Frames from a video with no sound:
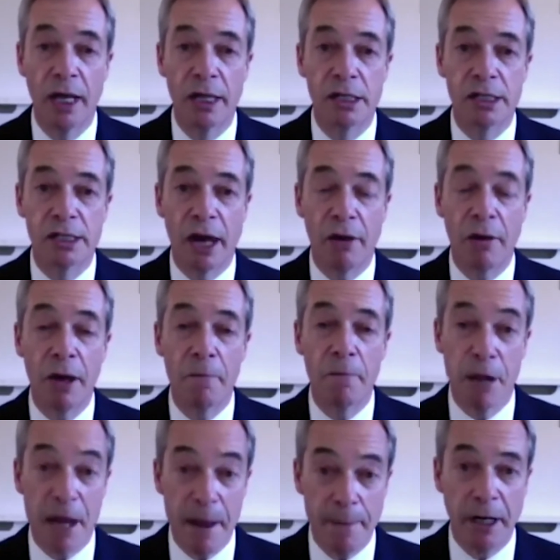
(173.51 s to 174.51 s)
So
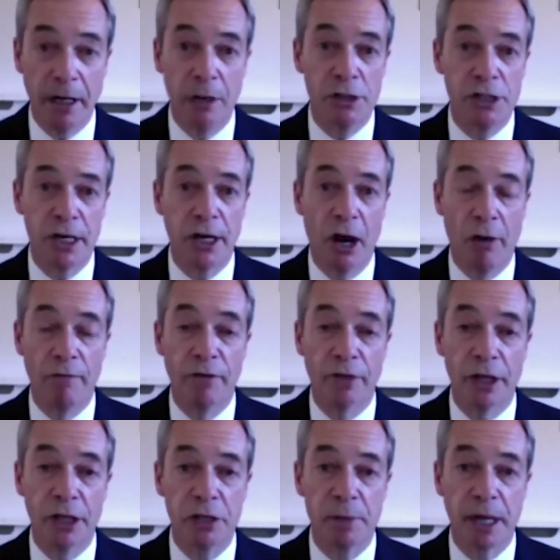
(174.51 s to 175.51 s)
people are losing
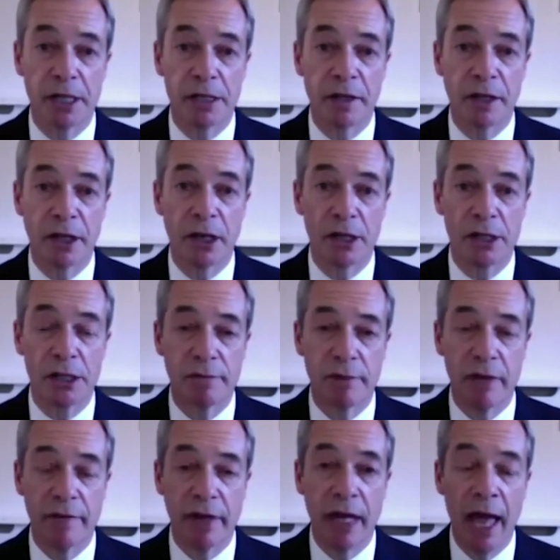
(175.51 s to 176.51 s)
confidence because of the cost of
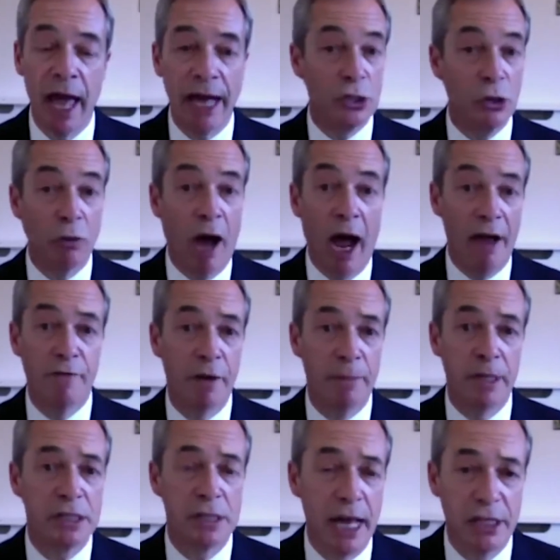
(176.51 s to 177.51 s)
living. It's all right for
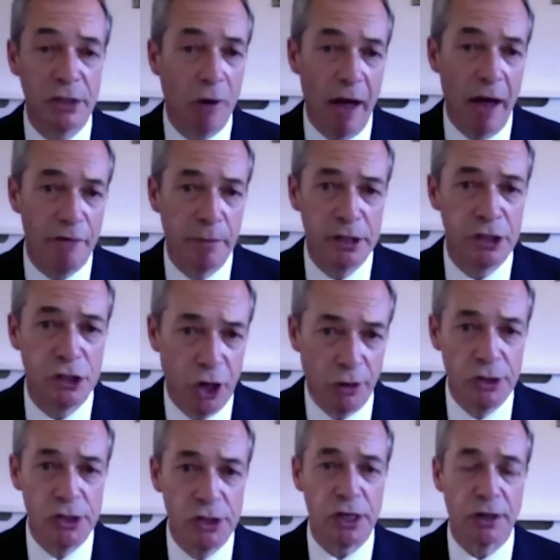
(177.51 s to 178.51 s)
Mr.
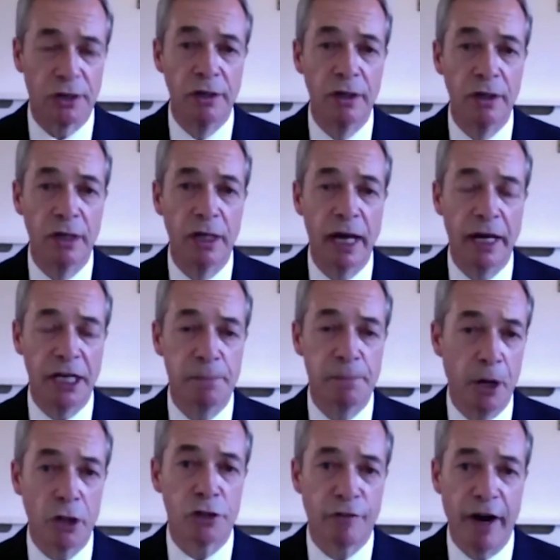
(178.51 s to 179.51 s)
Johnson and his
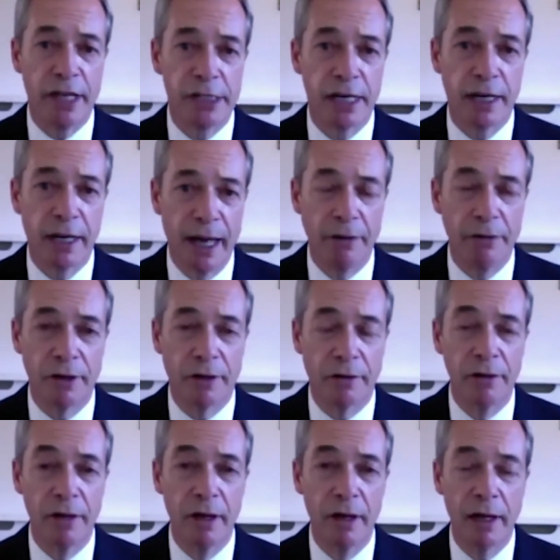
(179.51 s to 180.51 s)
posh friends in
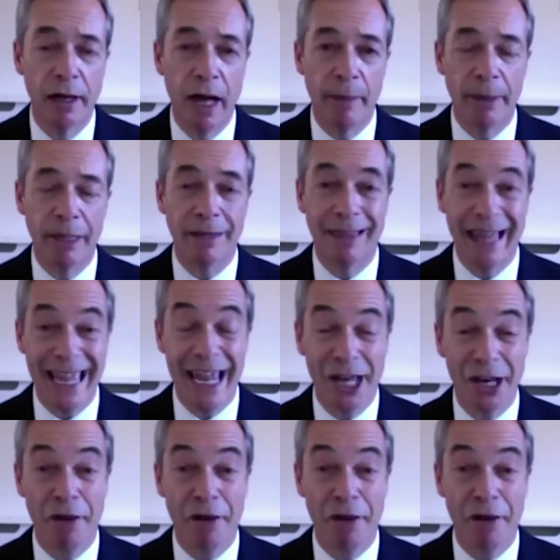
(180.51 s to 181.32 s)
London. I mean, they can